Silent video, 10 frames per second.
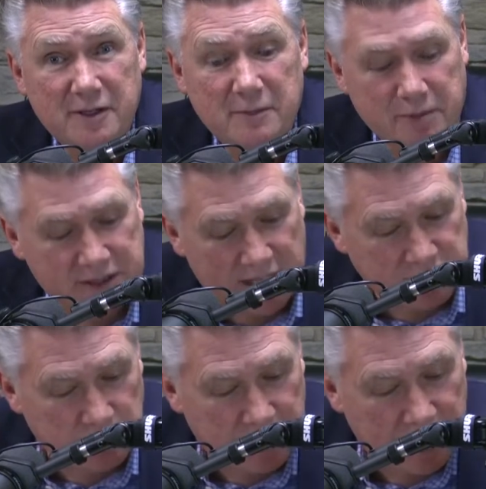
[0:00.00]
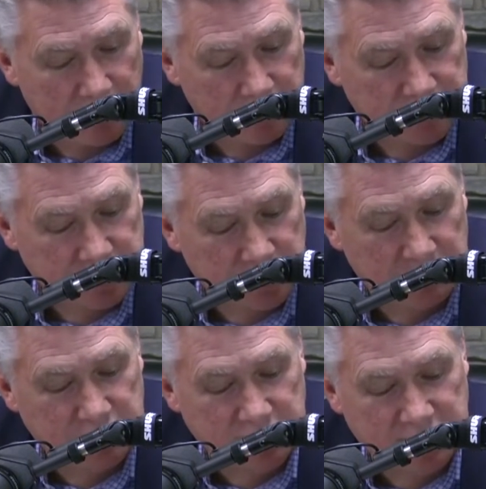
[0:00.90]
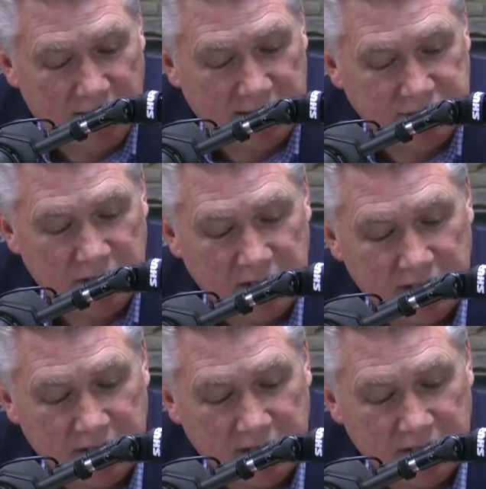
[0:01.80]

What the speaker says: But that's, again, what the scripture says.